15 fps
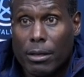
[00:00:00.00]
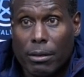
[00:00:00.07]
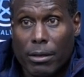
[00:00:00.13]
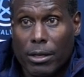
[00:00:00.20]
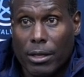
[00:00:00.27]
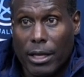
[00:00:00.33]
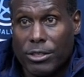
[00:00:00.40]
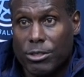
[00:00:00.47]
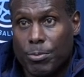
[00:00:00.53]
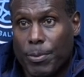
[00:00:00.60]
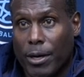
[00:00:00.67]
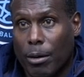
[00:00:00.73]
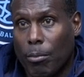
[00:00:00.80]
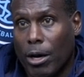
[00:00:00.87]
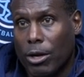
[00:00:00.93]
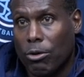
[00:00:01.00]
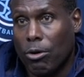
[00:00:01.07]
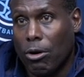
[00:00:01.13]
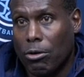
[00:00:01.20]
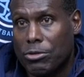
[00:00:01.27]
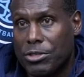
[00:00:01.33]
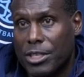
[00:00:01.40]
That's just been our motto
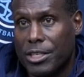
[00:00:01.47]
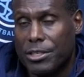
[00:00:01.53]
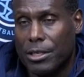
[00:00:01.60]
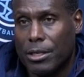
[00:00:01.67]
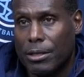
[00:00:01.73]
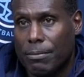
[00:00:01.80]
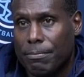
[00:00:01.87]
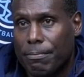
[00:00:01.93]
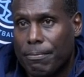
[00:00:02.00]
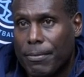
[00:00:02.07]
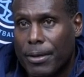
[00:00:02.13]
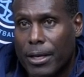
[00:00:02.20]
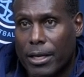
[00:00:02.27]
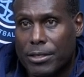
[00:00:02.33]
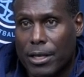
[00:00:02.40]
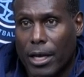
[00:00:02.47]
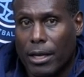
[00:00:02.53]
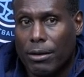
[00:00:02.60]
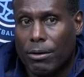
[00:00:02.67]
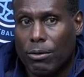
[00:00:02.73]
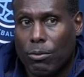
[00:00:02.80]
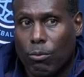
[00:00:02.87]
all season, is that
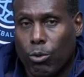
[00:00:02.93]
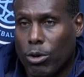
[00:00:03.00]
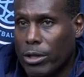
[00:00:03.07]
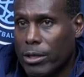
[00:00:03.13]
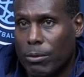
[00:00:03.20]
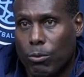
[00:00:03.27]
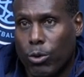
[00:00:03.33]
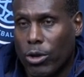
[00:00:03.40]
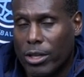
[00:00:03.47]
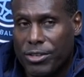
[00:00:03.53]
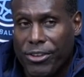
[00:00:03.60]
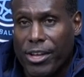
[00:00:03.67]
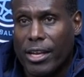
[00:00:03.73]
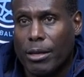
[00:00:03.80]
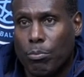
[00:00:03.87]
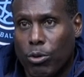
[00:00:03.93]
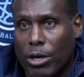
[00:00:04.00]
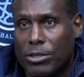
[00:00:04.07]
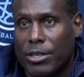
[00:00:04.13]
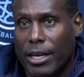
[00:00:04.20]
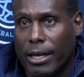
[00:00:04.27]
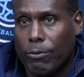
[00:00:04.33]
we're only signing
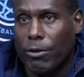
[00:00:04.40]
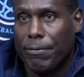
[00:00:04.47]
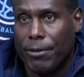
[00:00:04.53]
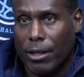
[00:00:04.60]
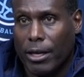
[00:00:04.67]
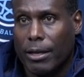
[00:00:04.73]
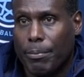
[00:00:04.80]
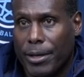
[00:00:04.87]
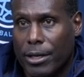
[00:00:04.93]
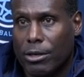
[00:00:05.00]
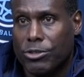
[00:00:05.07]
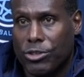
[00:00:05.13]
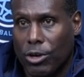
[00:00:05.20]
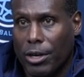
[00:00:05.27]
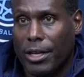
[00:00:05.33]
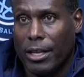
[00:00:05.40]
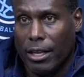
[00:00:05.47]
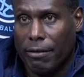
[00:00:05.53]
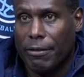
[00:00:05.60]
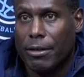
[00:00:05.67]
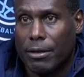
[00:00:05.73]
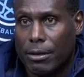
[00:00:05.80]
players that we feel like can be in our starting 11.